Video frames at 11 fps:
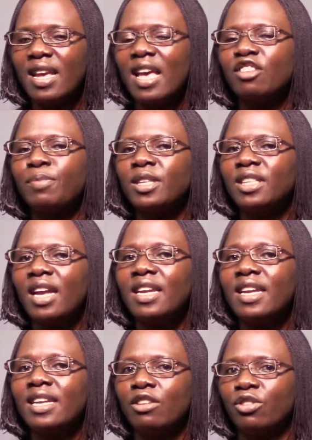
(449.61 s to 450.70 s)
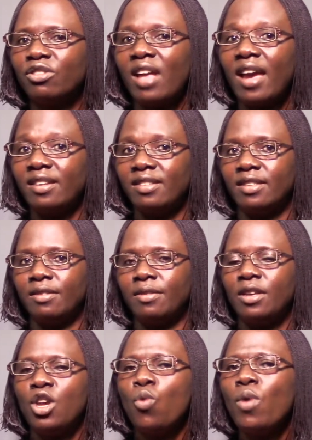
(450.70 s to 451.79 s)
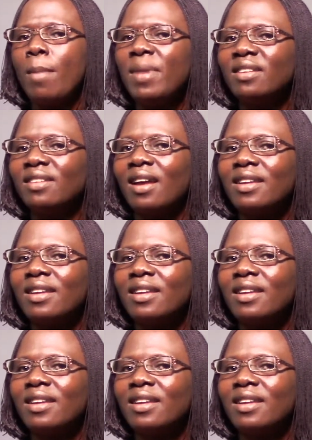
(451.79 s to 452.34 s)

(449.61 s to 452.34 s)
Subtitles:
especially in a society where mental